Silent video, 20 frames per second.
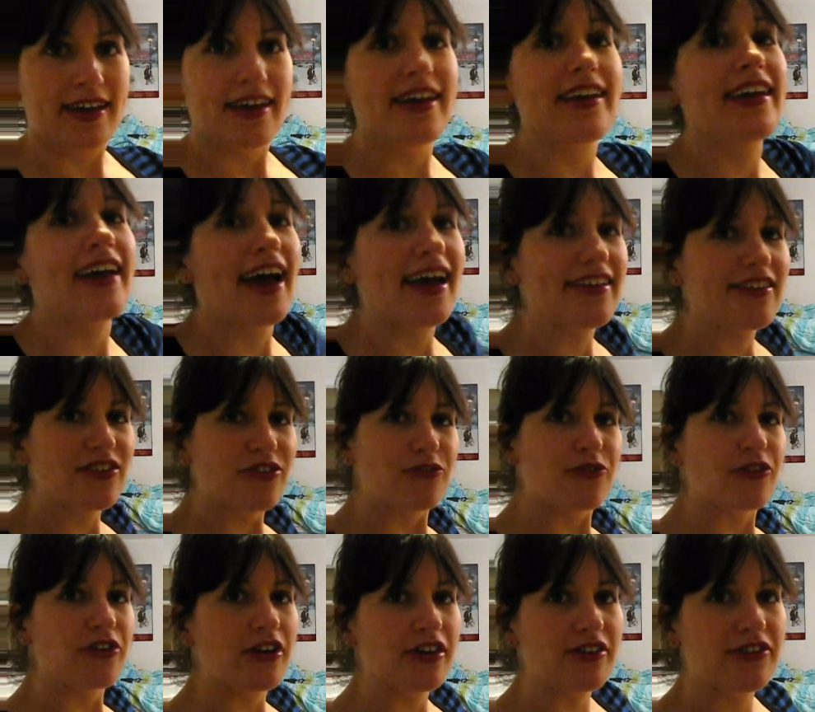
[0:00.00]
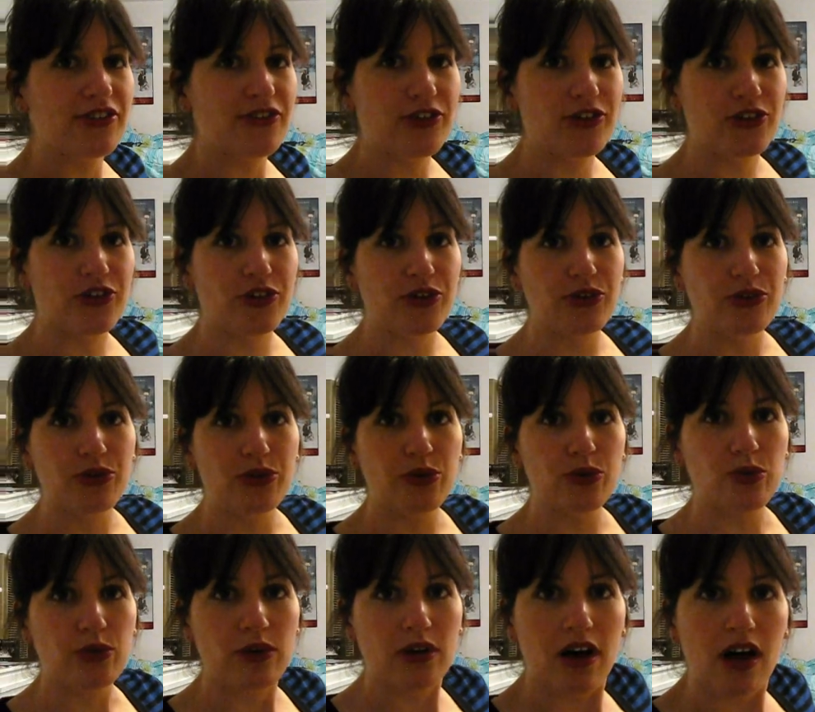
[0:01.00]
He asked for us to
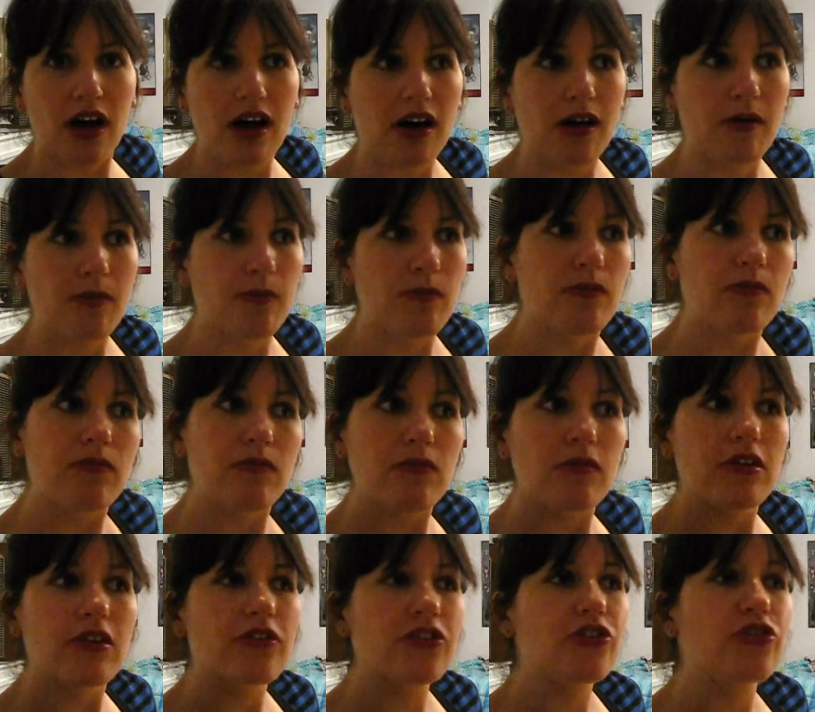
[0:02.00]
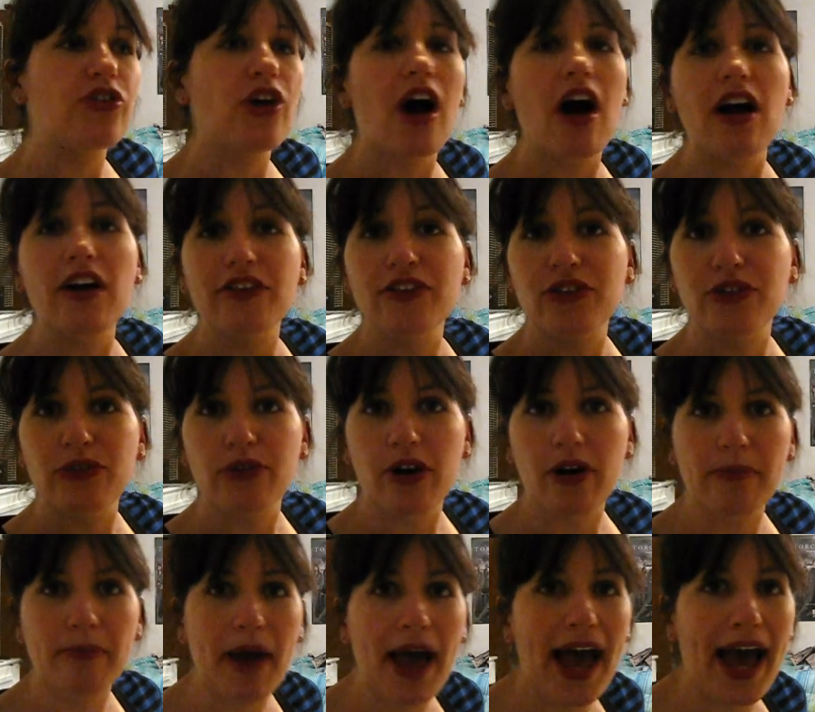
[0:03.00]
do, um, to talk to
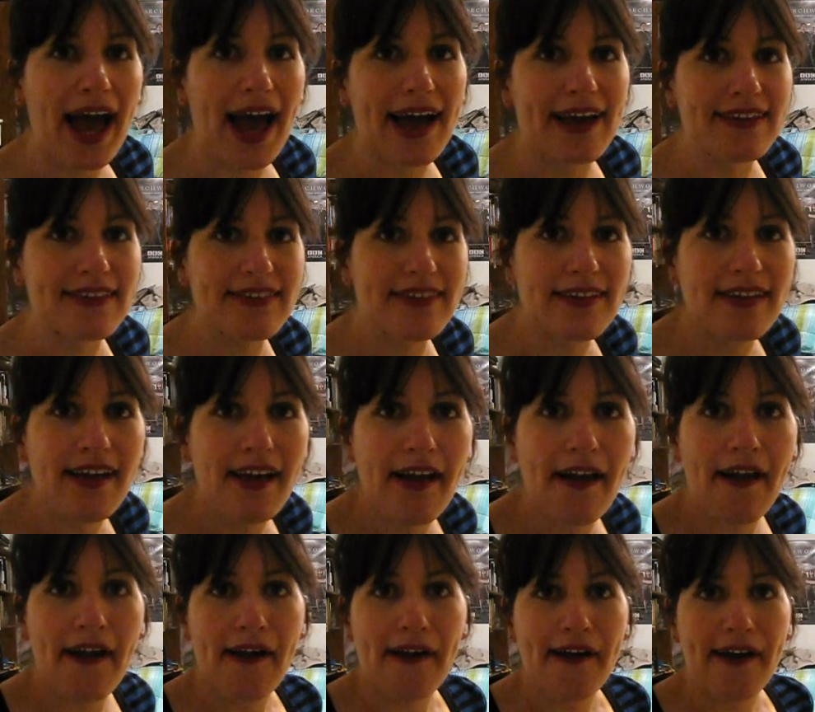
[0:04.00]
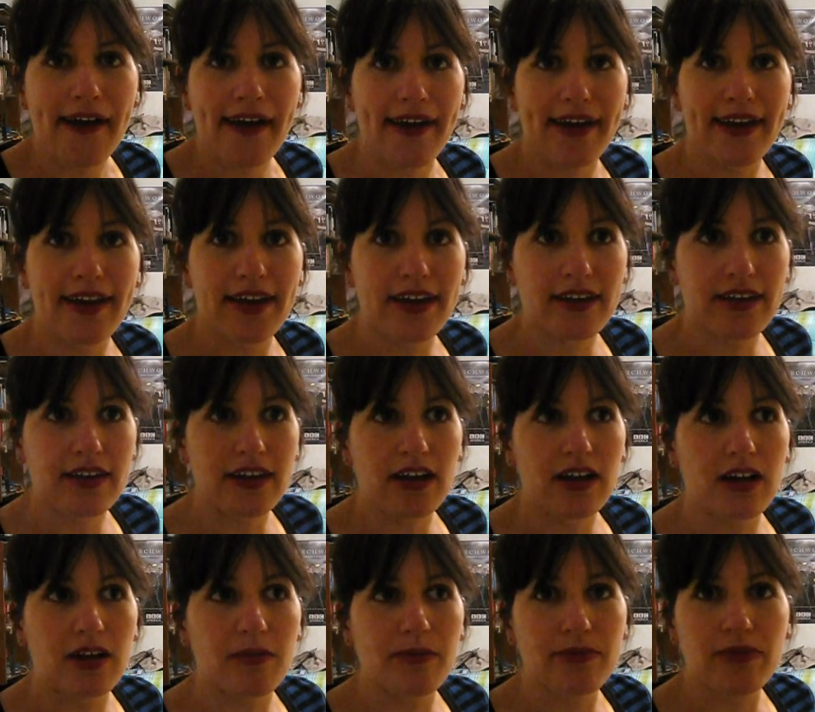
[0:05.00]
our past, and,
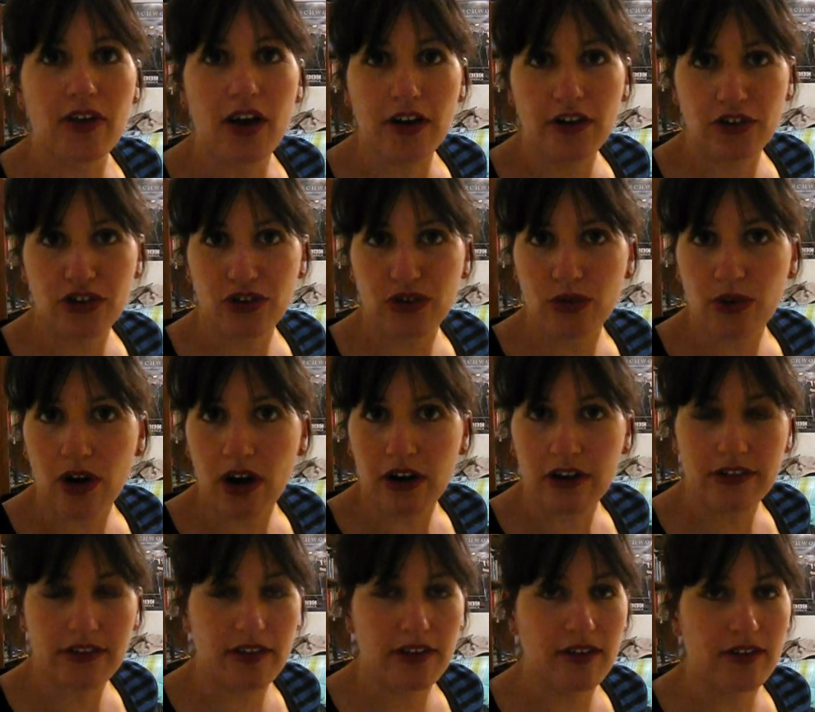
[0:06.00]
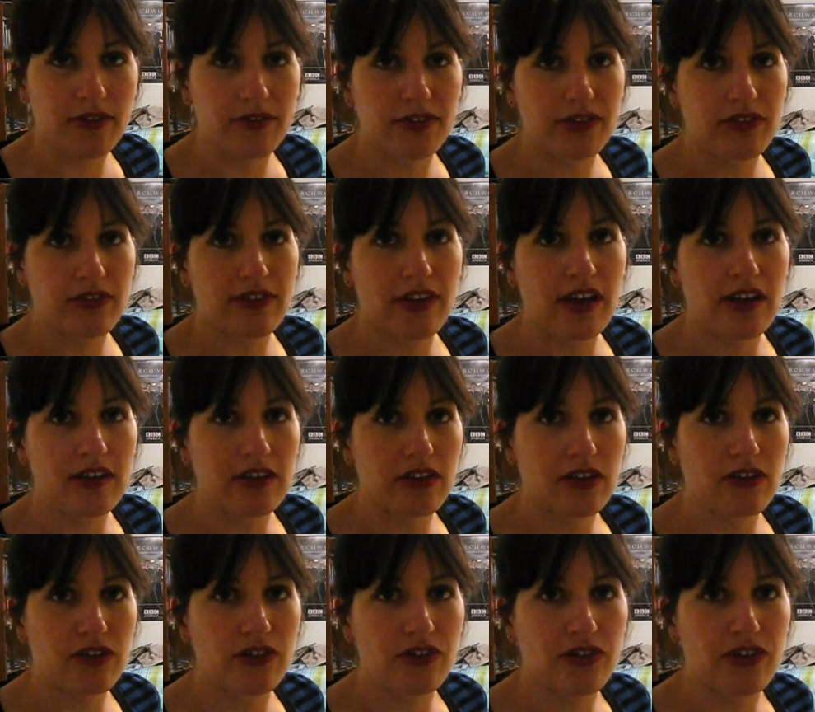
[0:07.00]
um, talk to ourselves 10
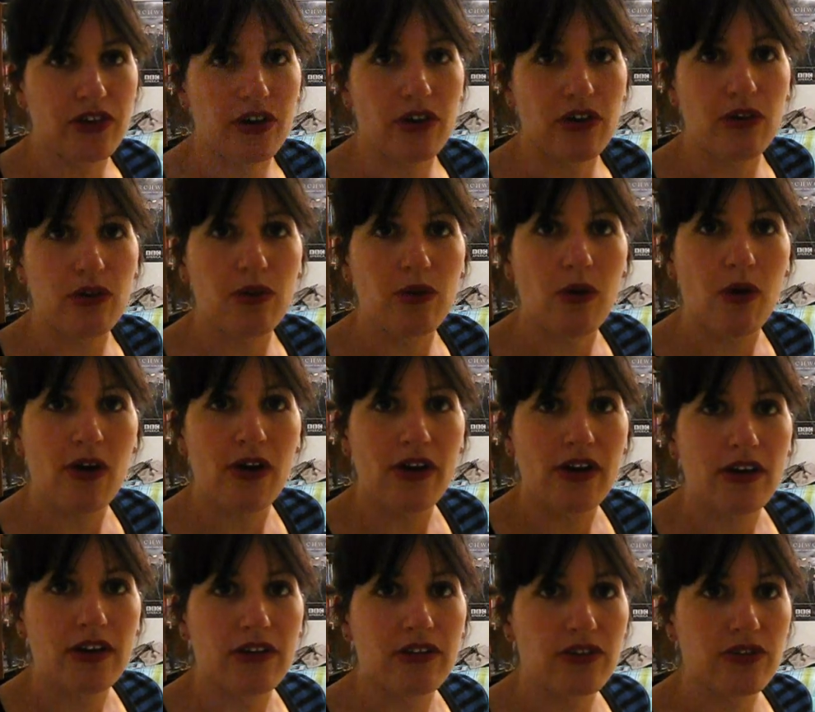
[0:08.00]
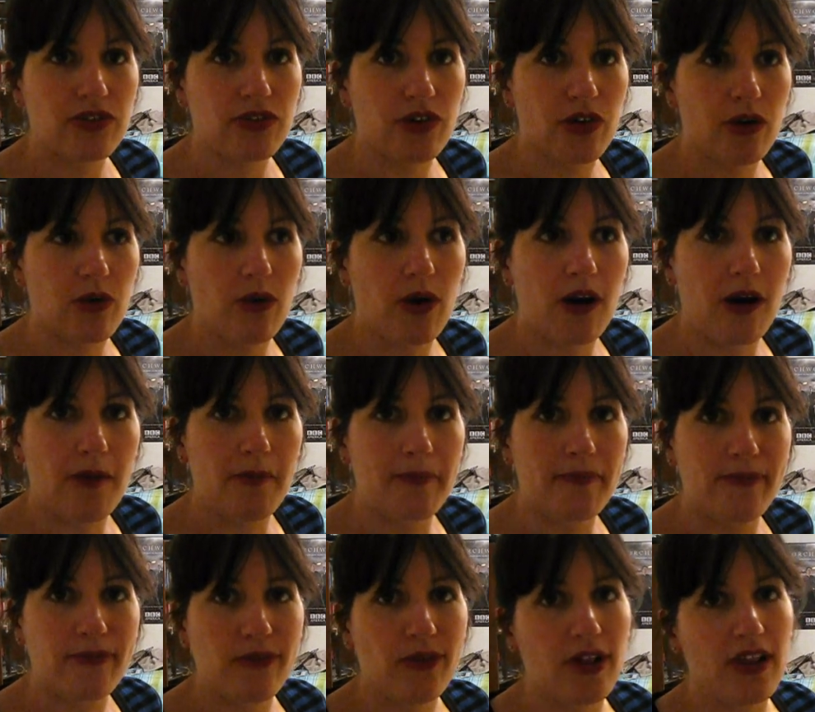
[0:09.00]
years ago so,
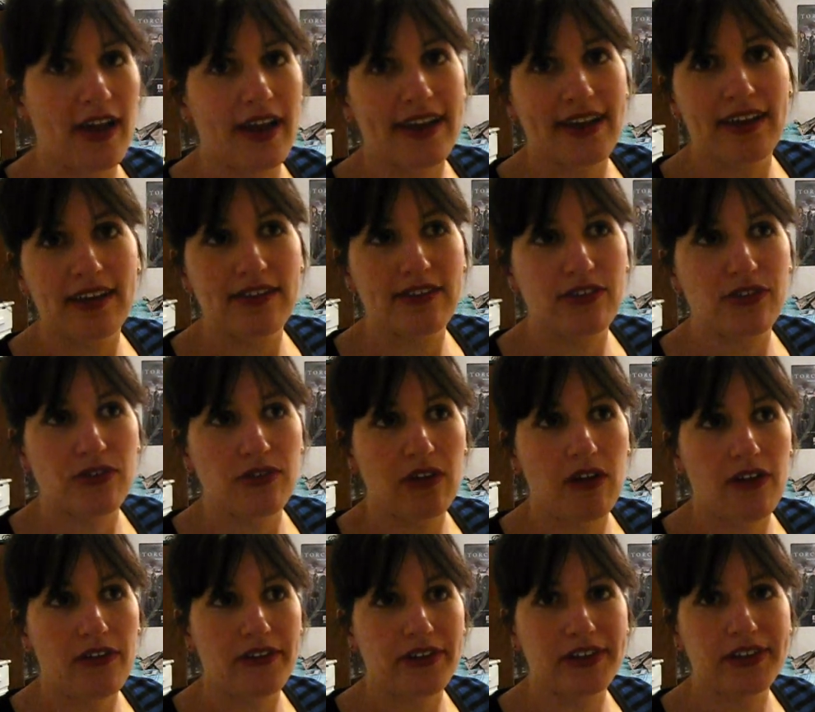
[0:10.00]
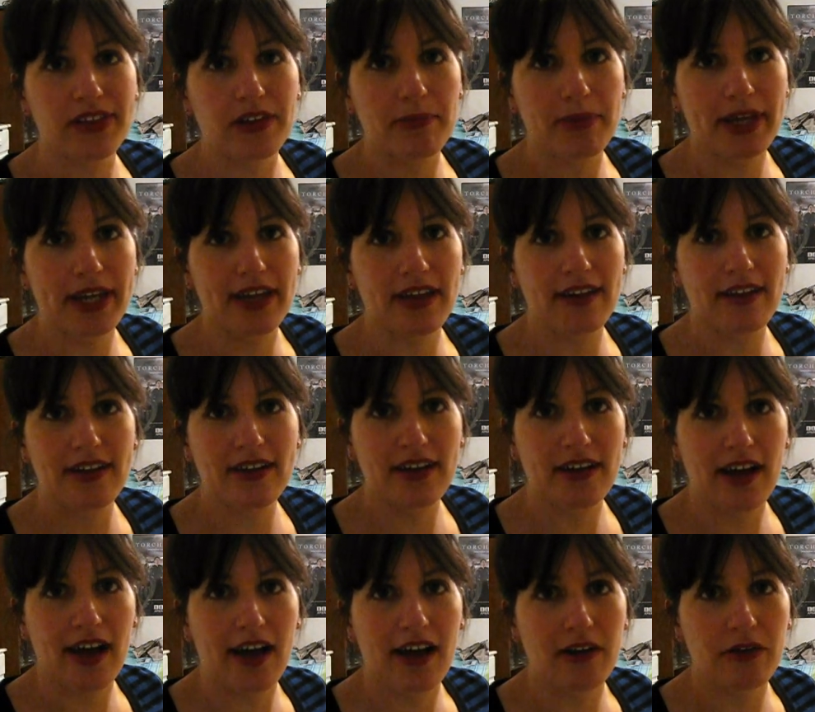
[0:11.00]
um, well, I guess in the beginning
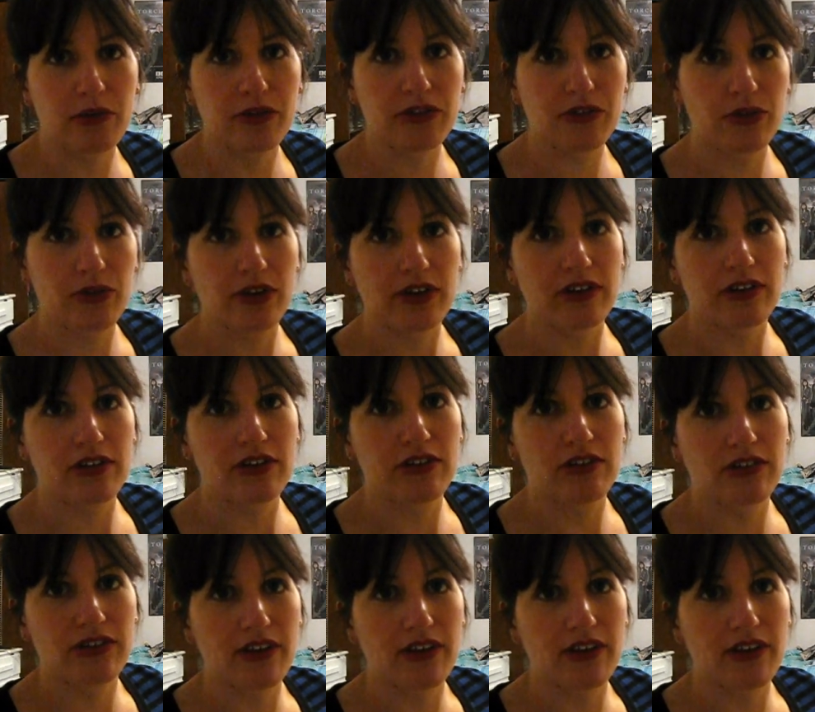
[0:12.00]
I was going to